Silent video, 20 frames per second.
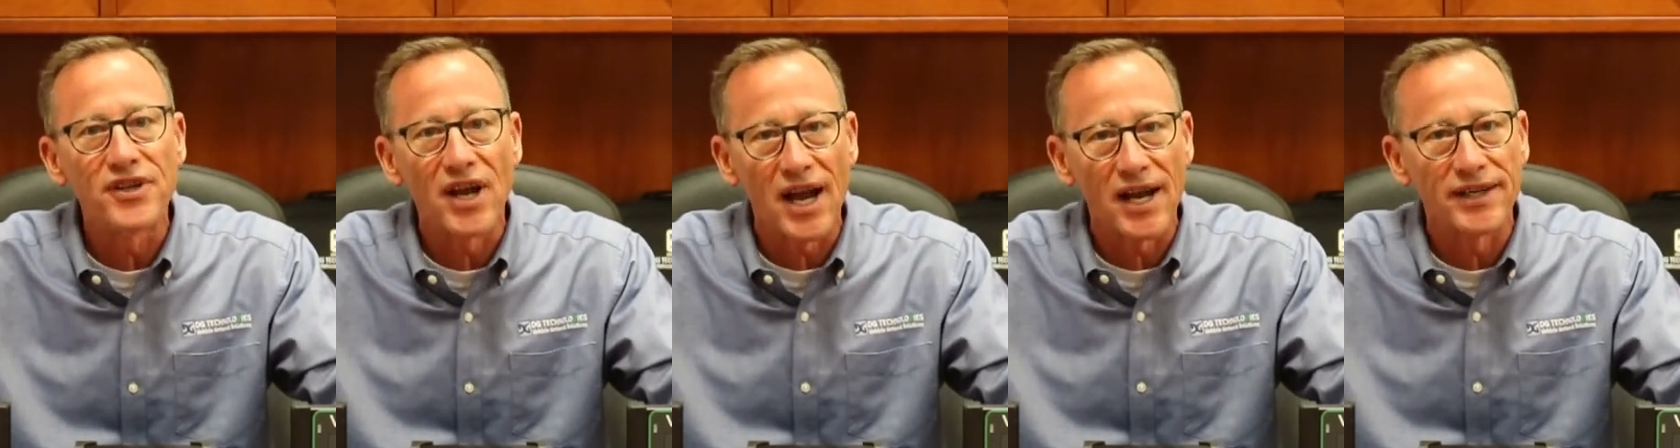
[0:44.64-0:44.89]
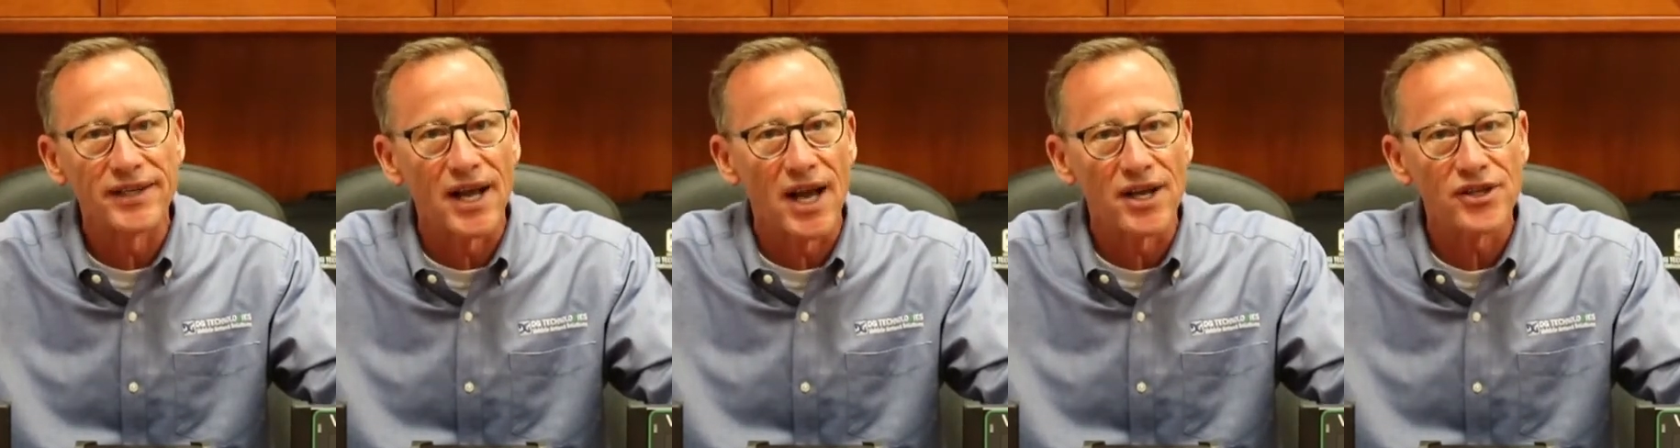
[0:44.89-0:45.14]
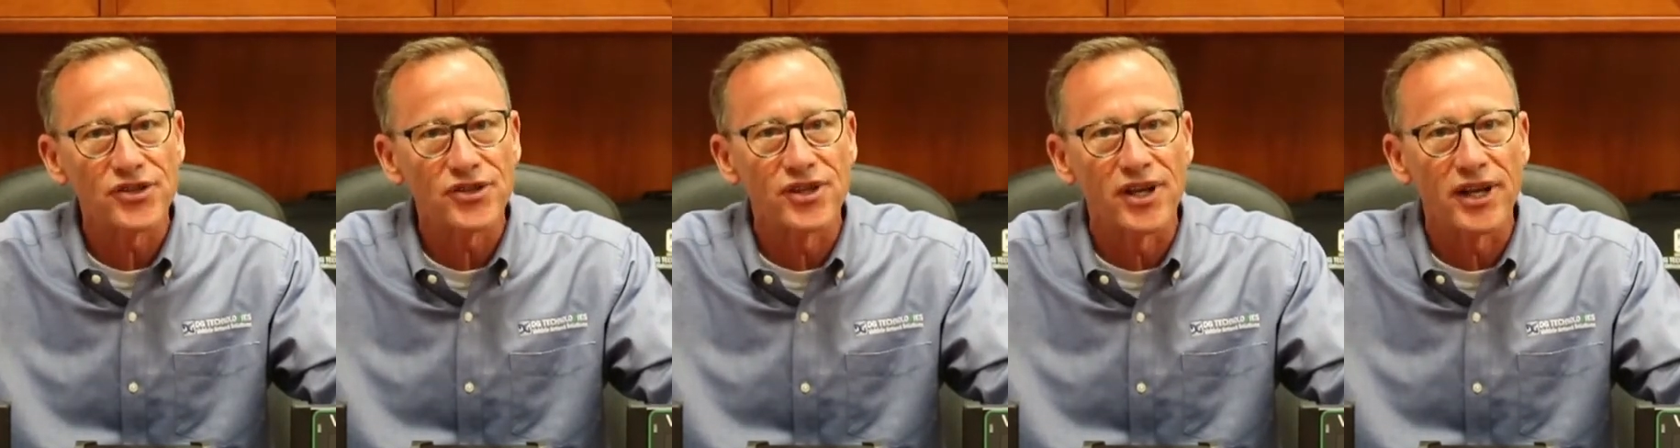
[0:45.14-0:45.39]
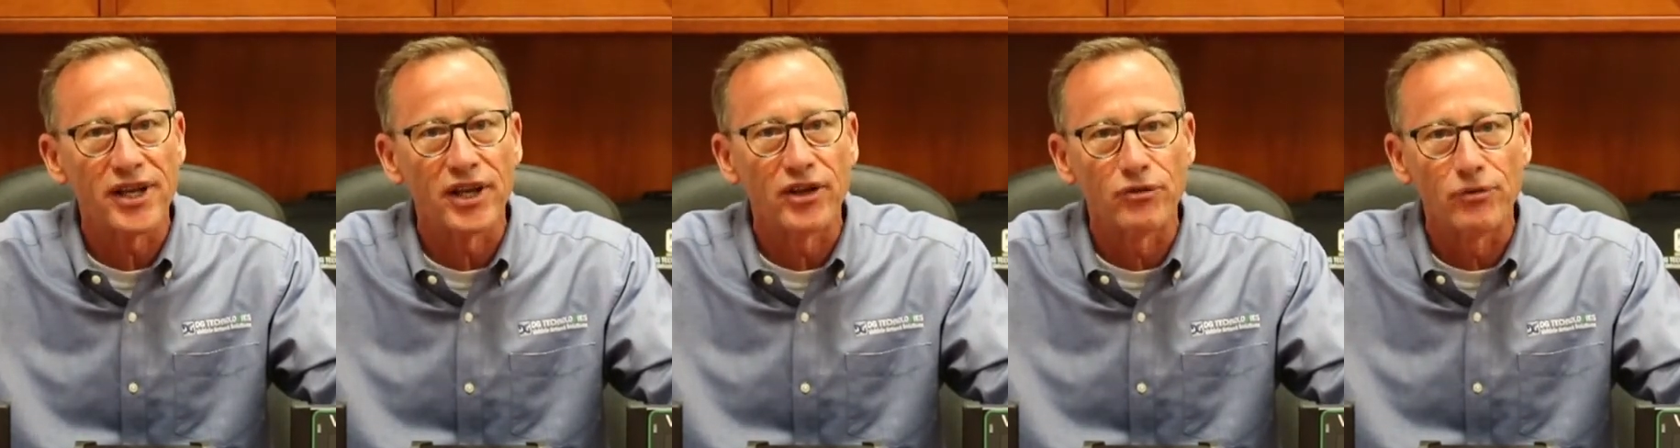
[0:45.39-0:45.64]

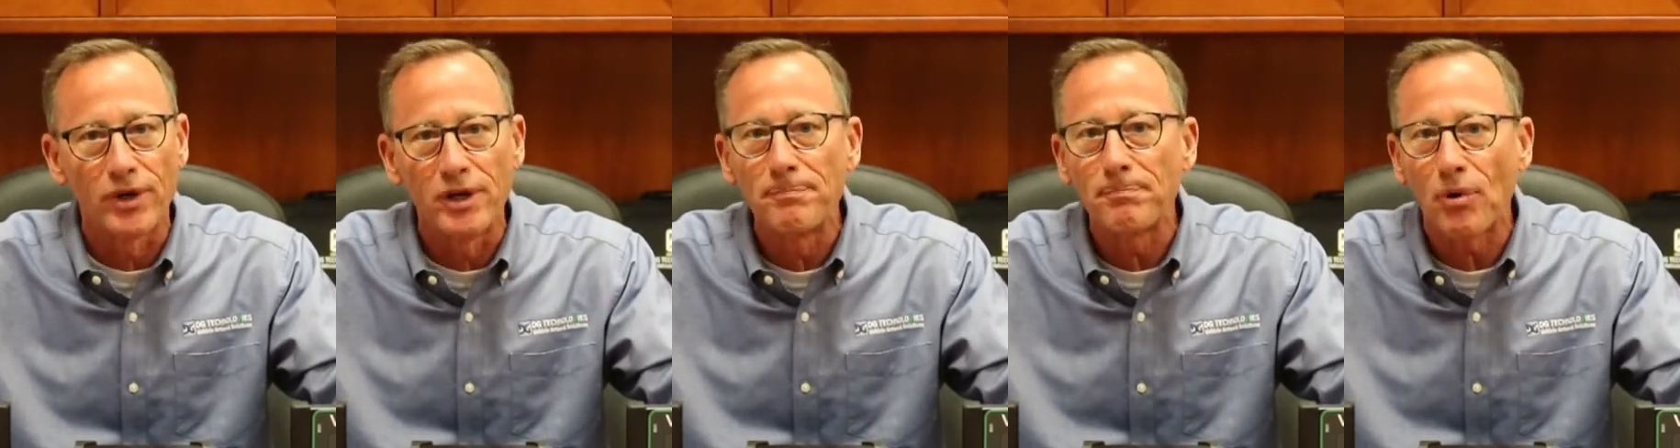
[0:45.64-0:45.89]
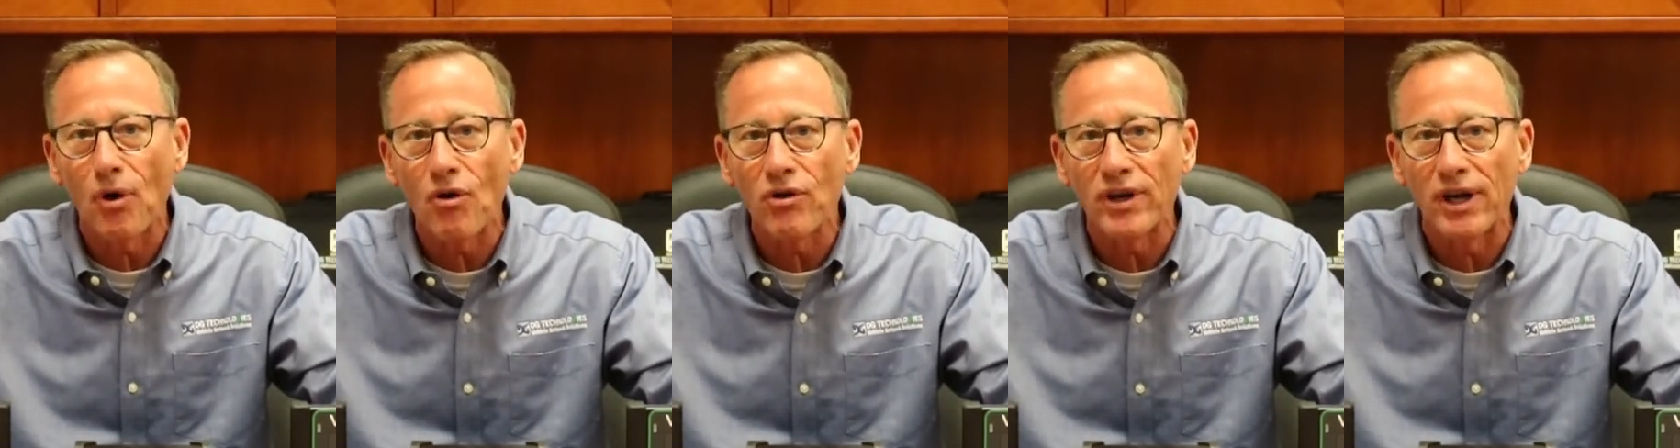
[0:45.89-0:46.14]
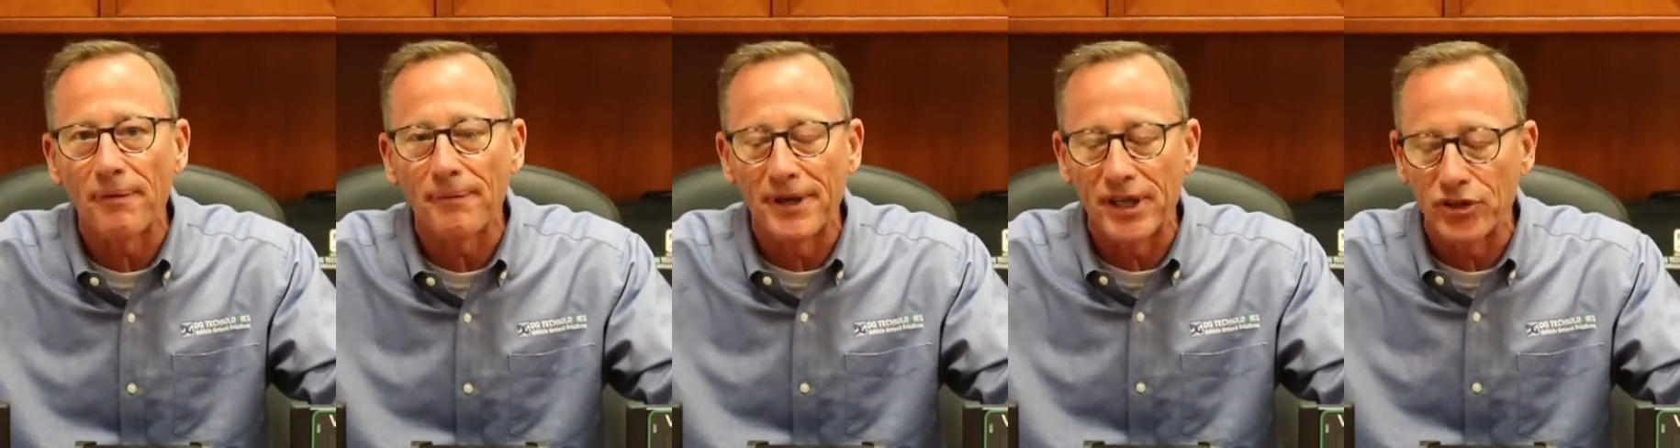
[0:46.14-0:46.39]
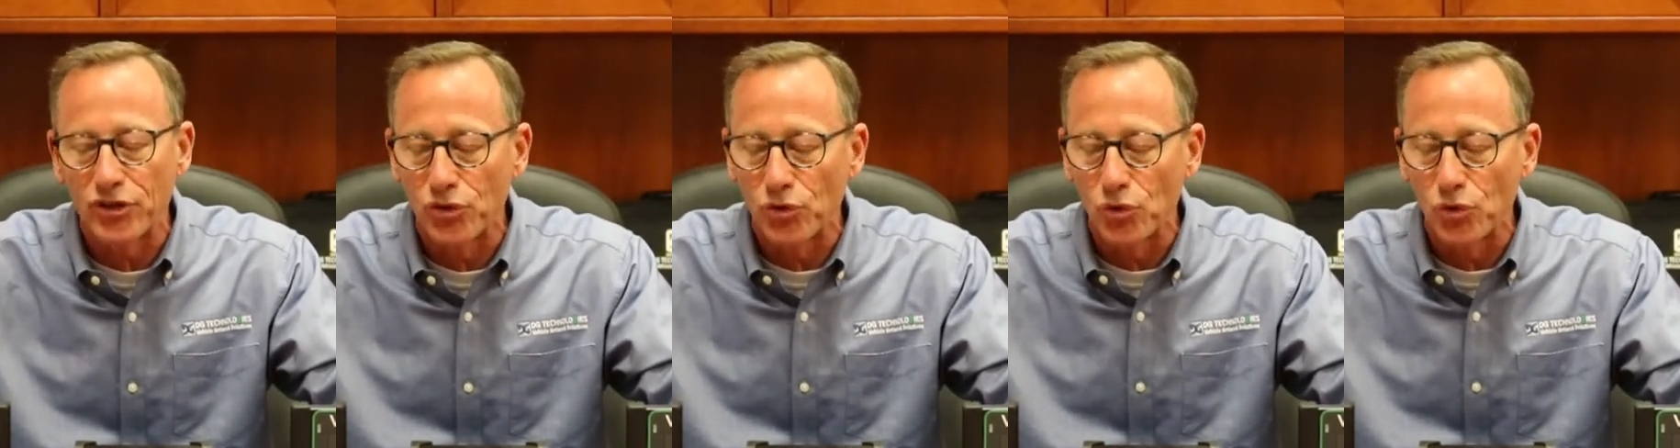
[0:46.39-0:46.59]
diagnostic and reprogramming